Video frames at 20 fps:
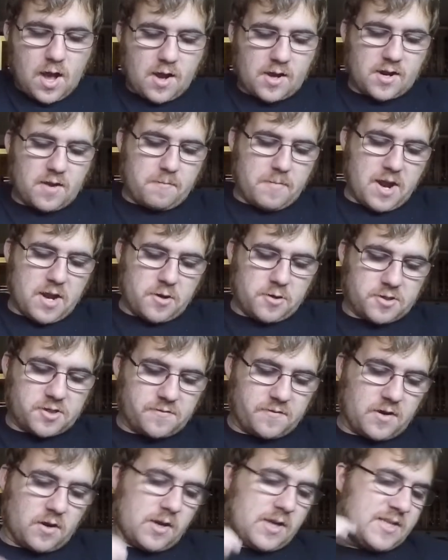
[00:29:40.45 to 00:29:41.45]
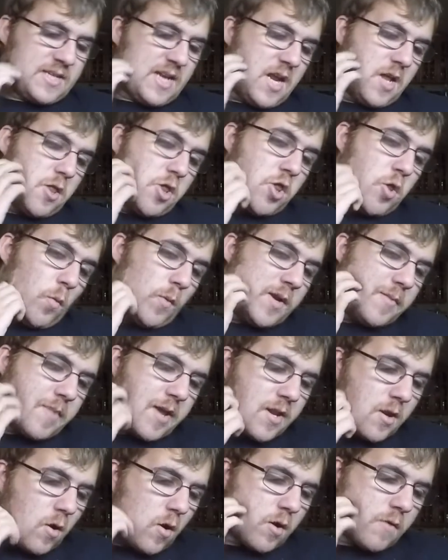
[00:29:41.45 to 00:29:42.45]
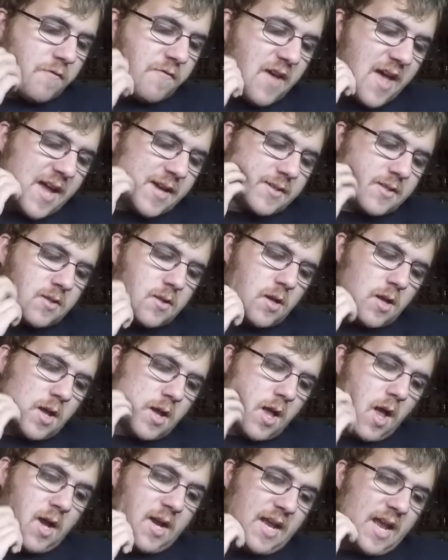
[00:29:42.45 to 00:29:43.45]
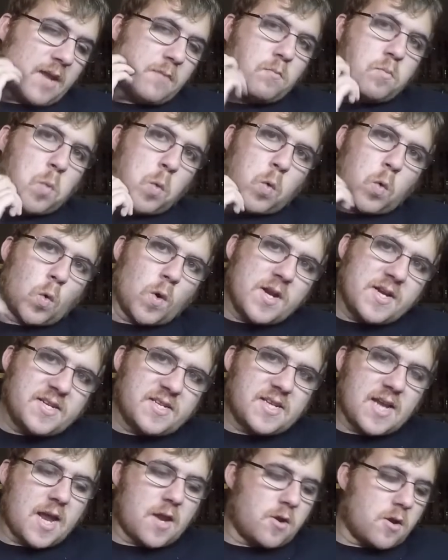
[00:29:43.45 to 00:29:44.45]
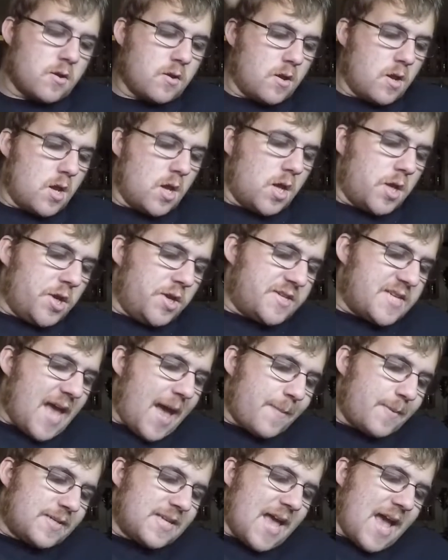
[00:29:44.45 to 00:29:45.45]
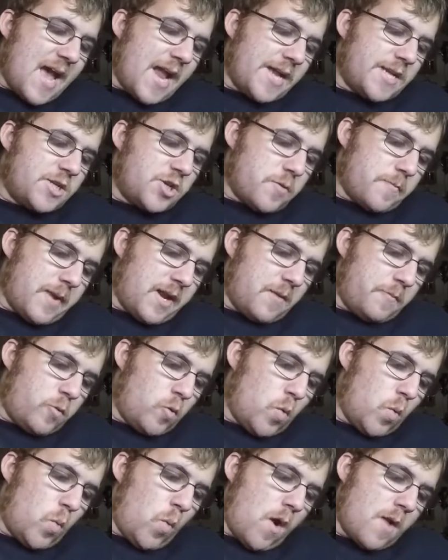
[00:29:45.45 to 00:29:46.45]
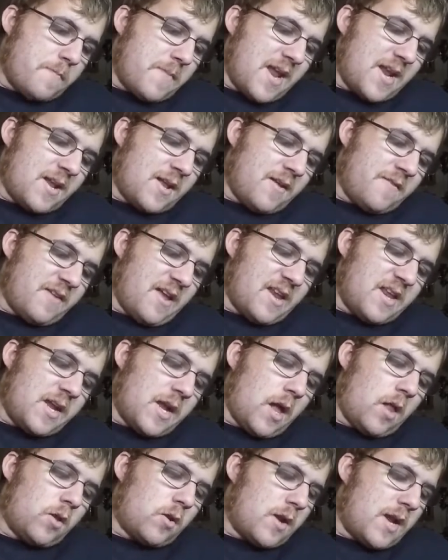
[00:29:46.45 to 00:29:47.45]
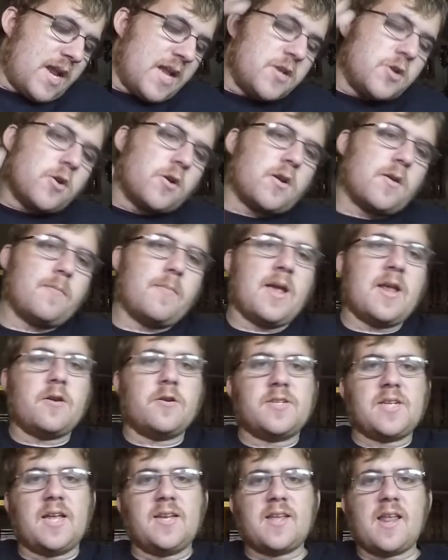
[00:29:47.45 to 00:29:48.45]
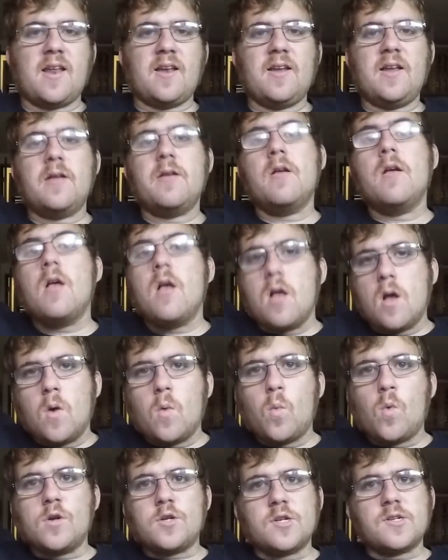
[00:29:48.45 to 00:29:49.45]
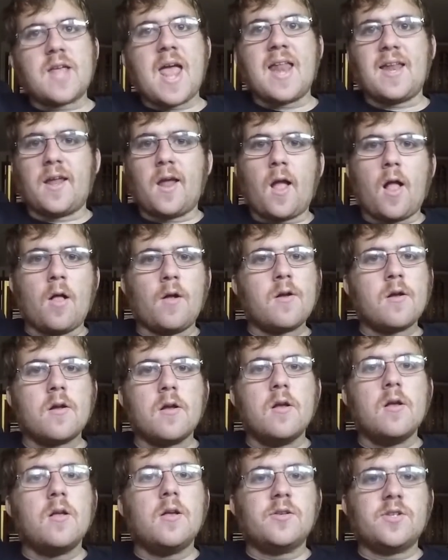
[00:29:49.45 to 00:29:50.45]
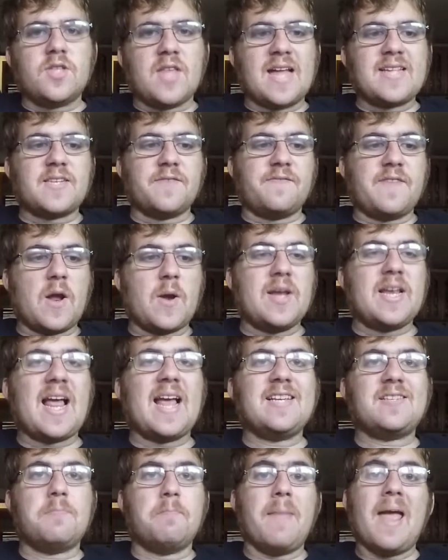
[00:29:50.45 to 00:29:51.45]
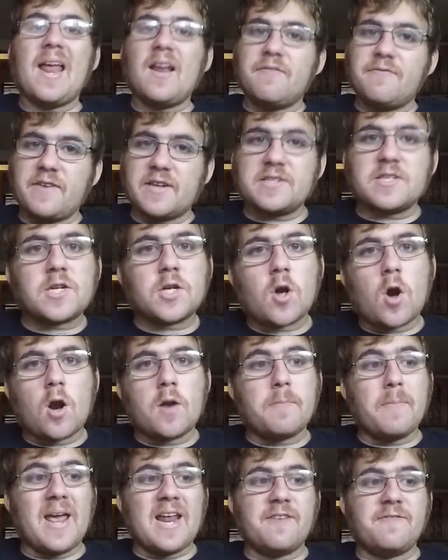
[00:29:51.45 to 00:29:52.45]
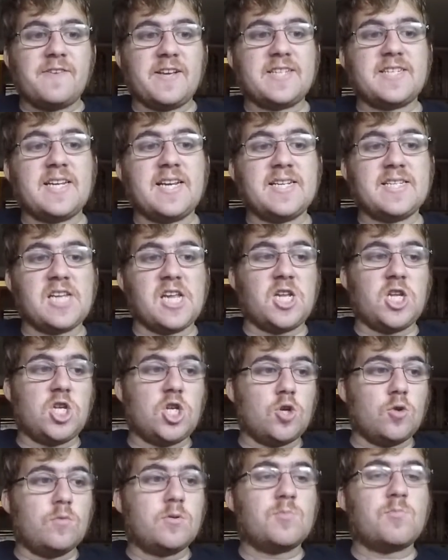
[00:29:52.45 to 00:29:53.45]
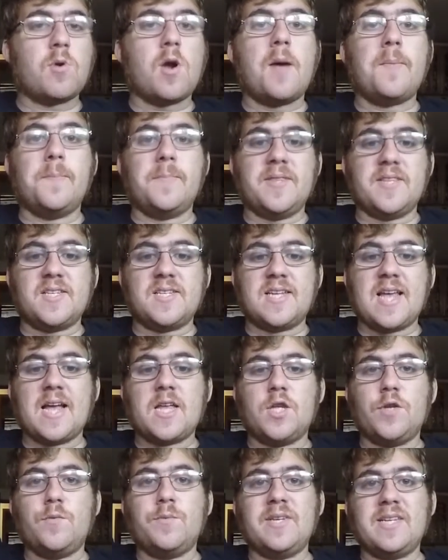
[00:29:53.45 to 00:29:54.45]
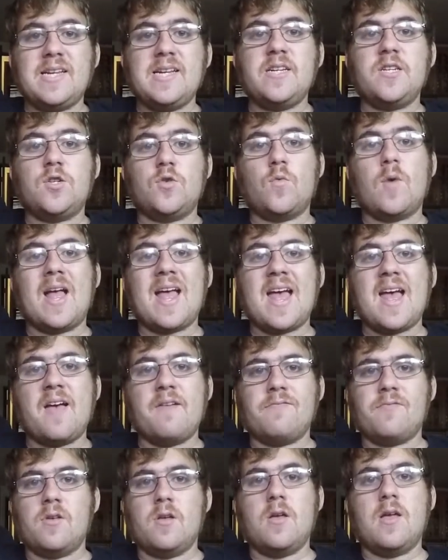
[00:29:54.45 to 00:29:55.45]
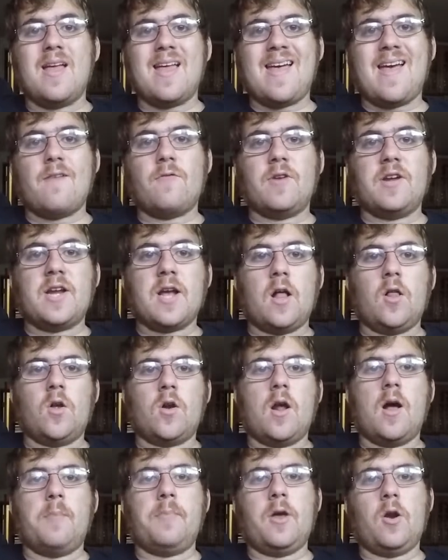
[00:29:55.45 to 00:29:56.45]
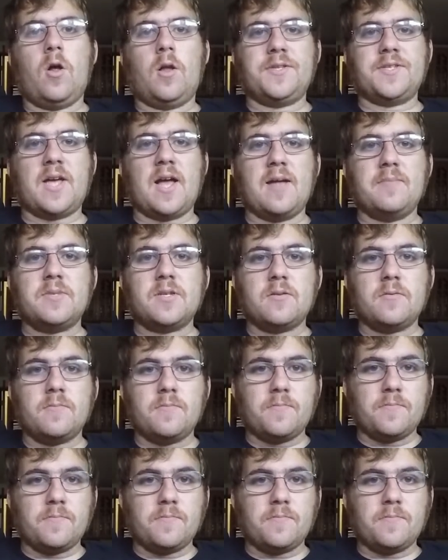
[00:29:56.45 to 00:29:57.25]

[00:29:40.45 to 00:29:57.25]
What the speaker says: Commander Sphere is a 3 mana artifact. Again, pretty standard. You tap it to add to your mana pool 1 mana of any color in your commander's identity, which is any color. So that's a very nice mana fixing card. Mana fixing is a huge problem in this deck. You need to have every color up at all times.